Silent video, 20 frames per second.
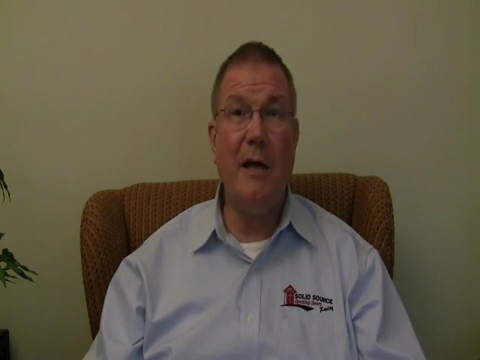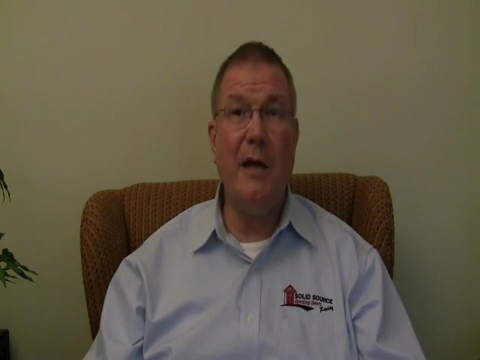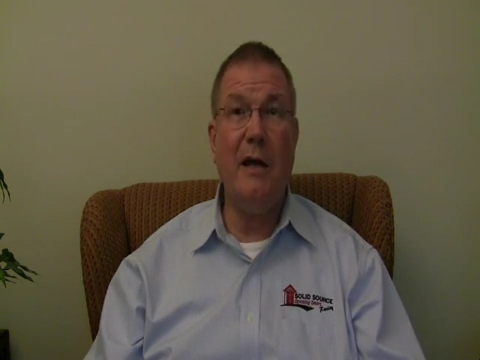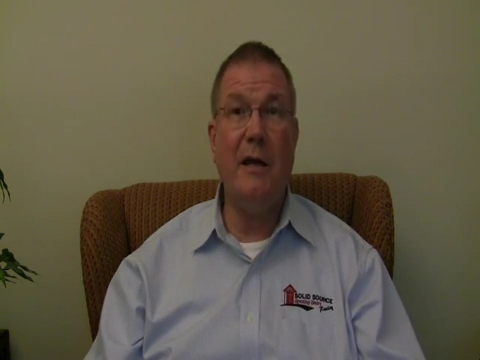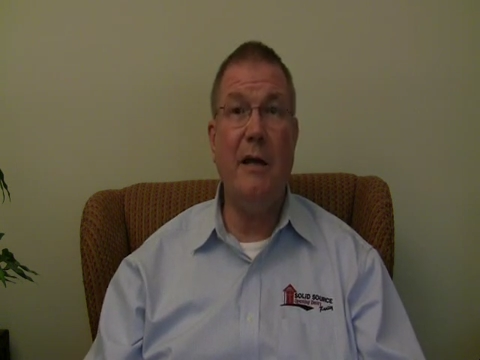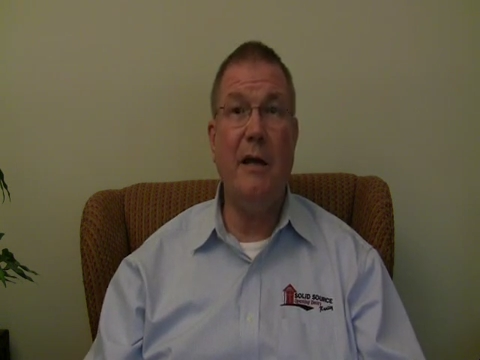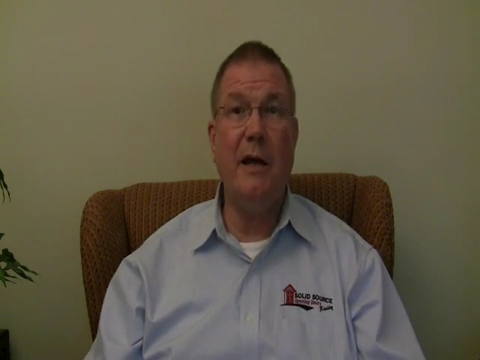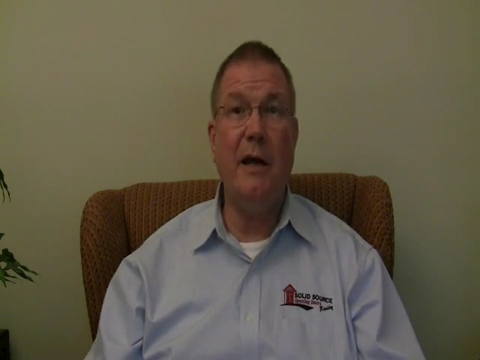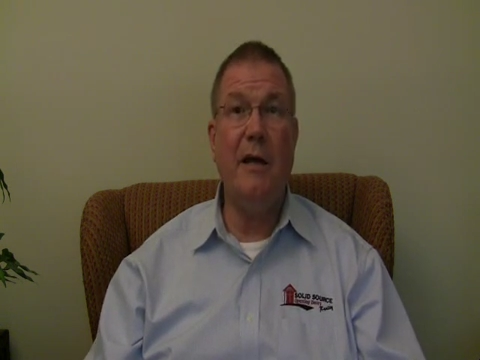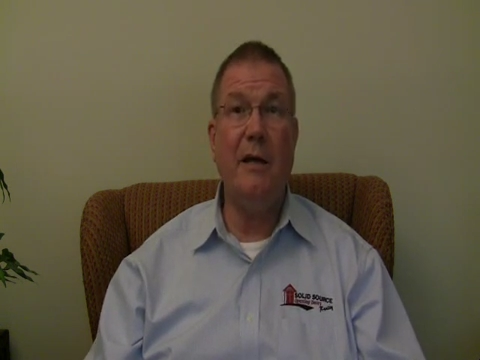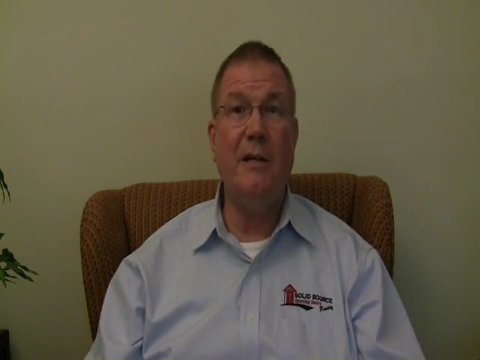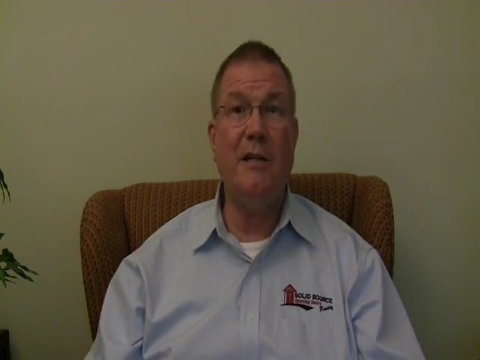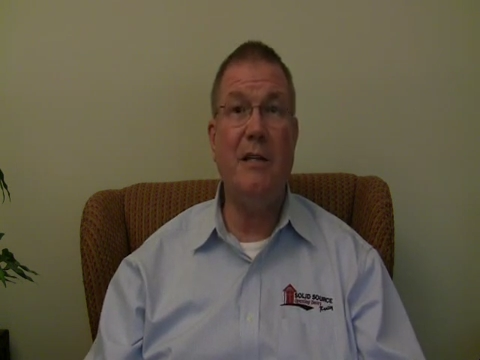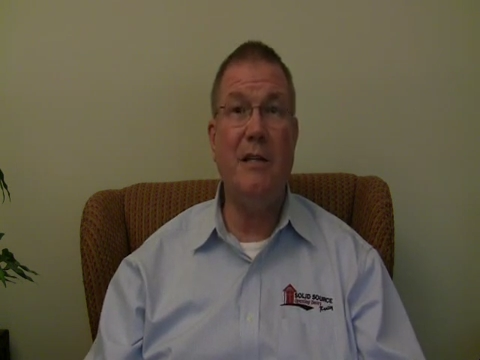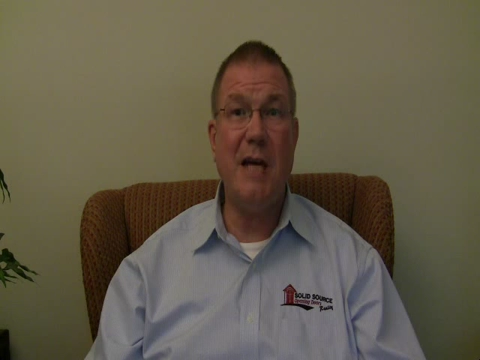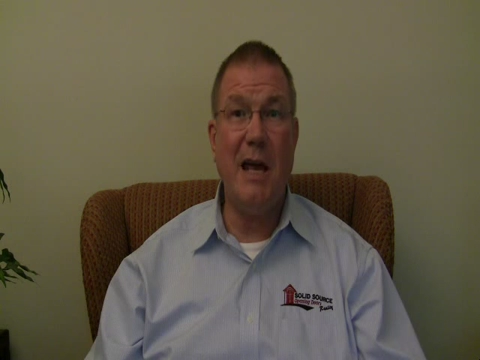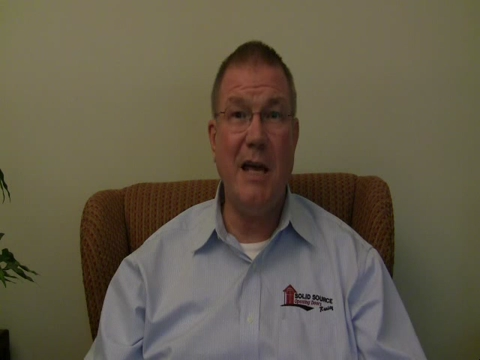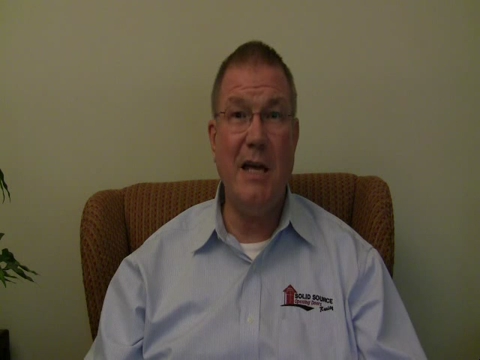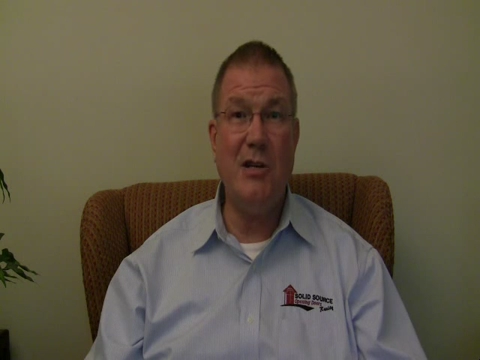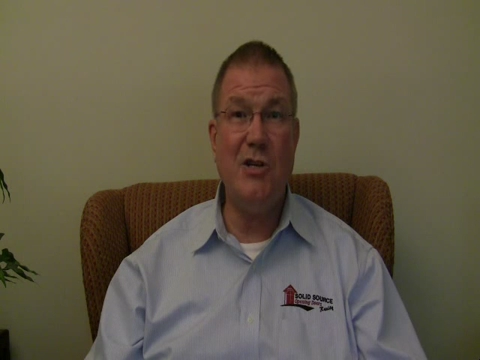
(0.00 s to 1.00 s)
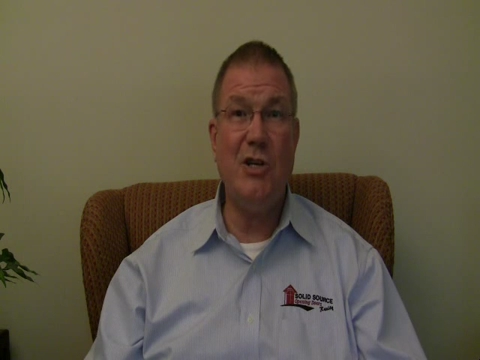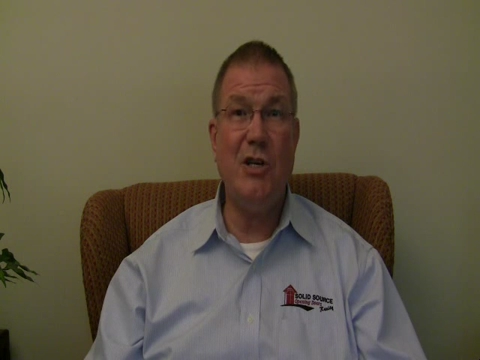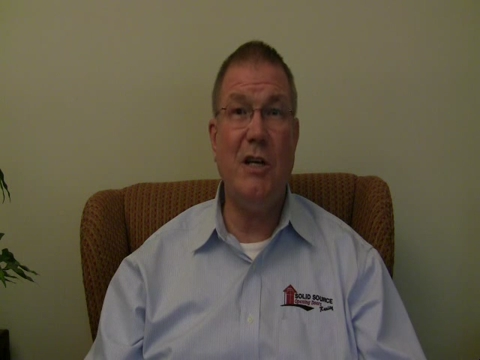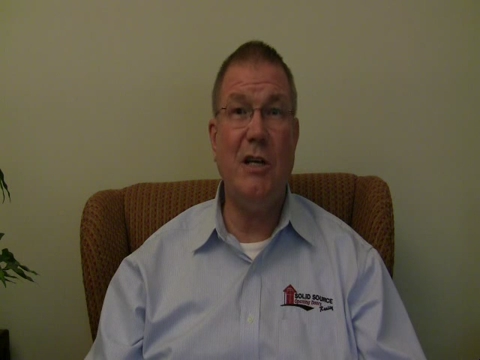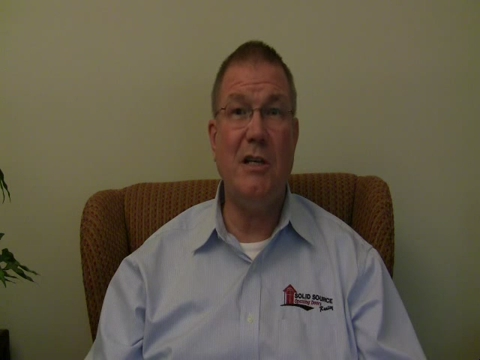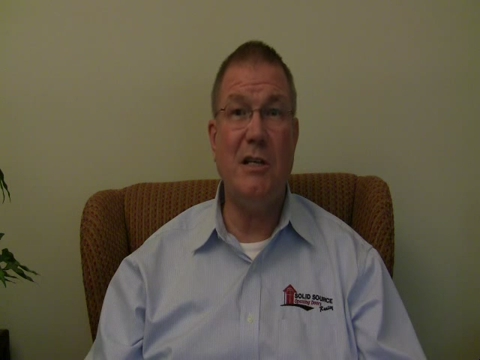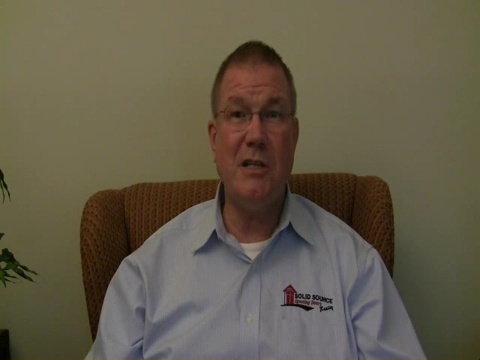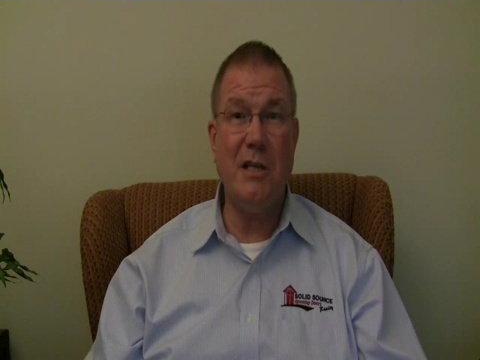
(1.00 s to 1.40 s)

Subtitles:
and staging and